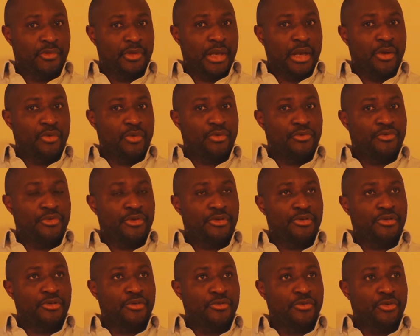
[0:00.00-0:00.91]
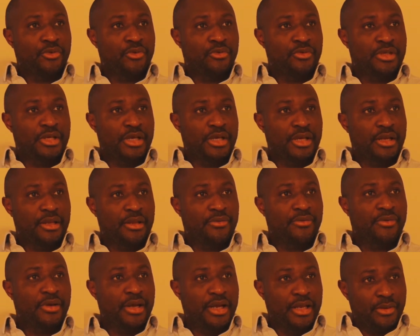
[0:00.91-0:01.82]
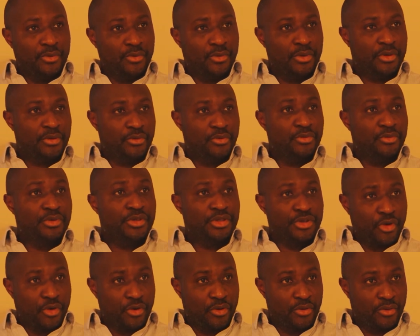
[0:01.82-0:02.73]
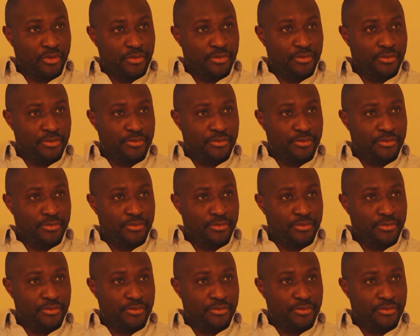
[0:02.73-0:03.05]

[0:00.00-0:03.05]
I would first of all say that for anyone who is young,